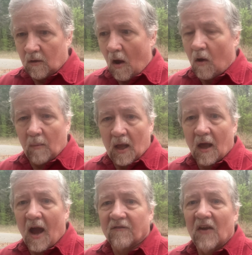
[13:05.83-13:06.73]
all my
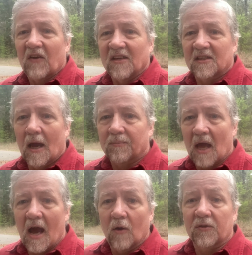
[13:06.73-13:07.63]
life. If I stepped
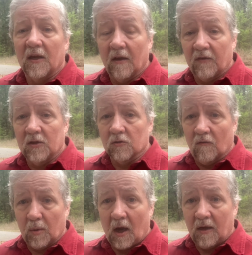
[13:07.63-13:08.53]
out, the Avenger
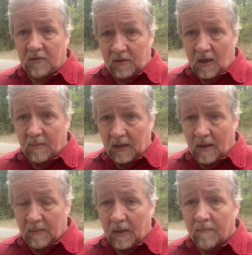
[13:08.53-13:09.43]
of Blood could come and
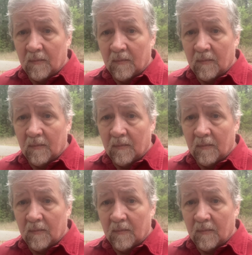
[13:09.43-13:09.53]
get me.